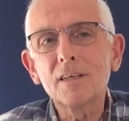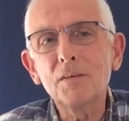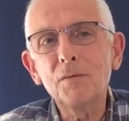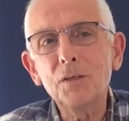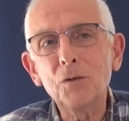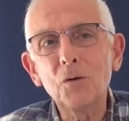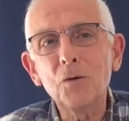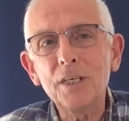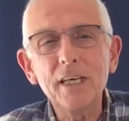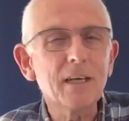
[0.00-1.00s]
over
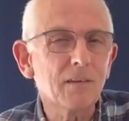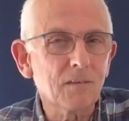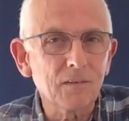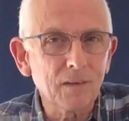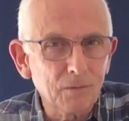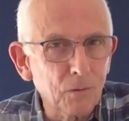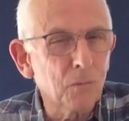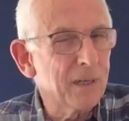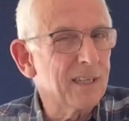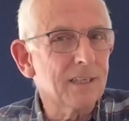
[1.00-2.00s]
your years, because that's
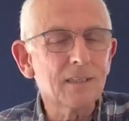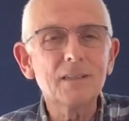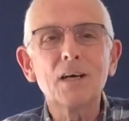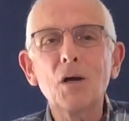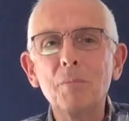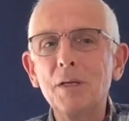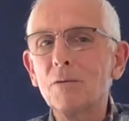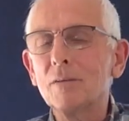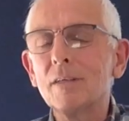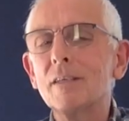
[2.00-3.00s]
what we're hoping
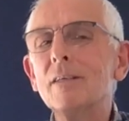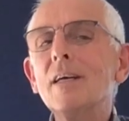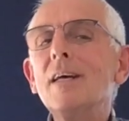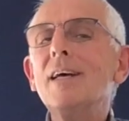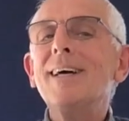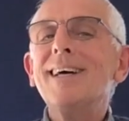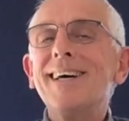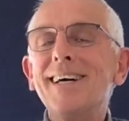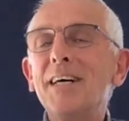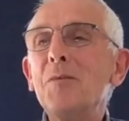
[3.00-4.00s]
you'll do,
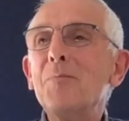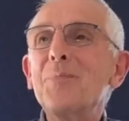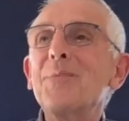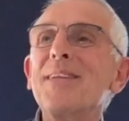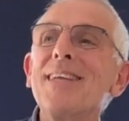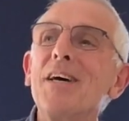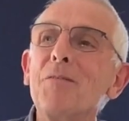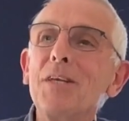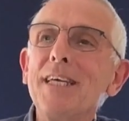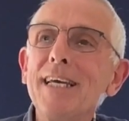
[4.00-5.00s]

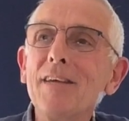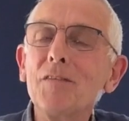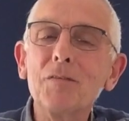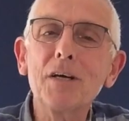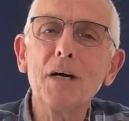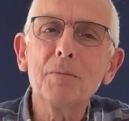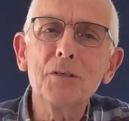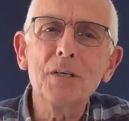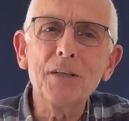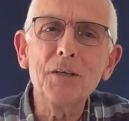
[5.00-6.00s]
over the years of
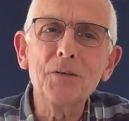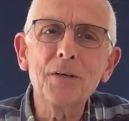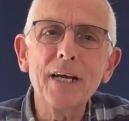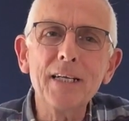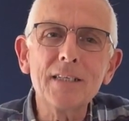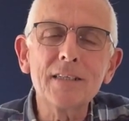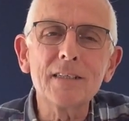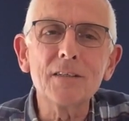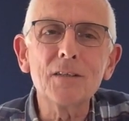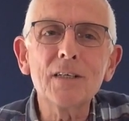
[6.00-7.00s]
carpentry that you're going
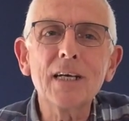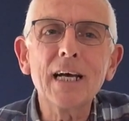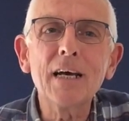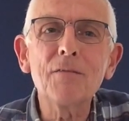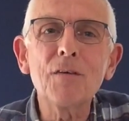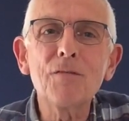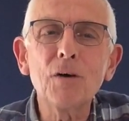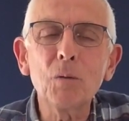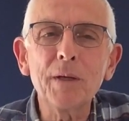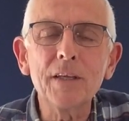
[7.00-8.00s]
to have
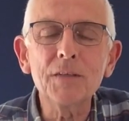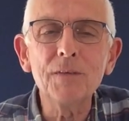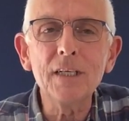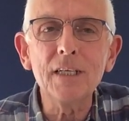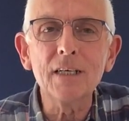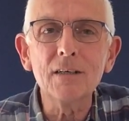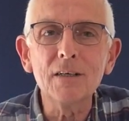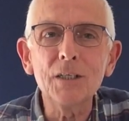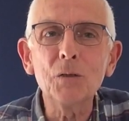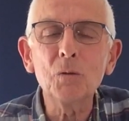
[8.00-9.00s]
following this
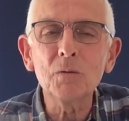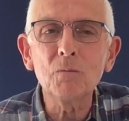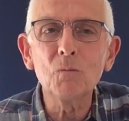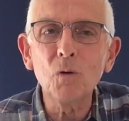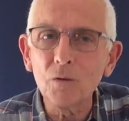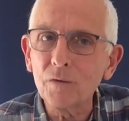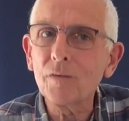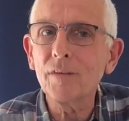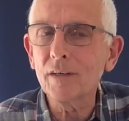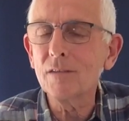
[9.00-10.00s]
video, you'll
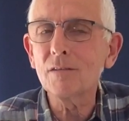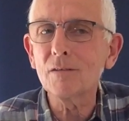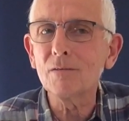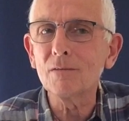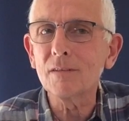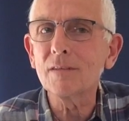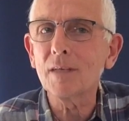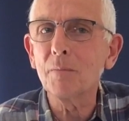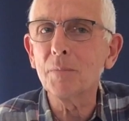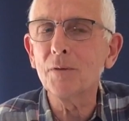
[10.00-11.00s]
want those tools at
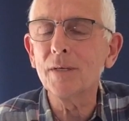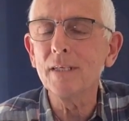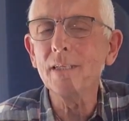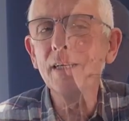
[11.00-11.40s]
some point.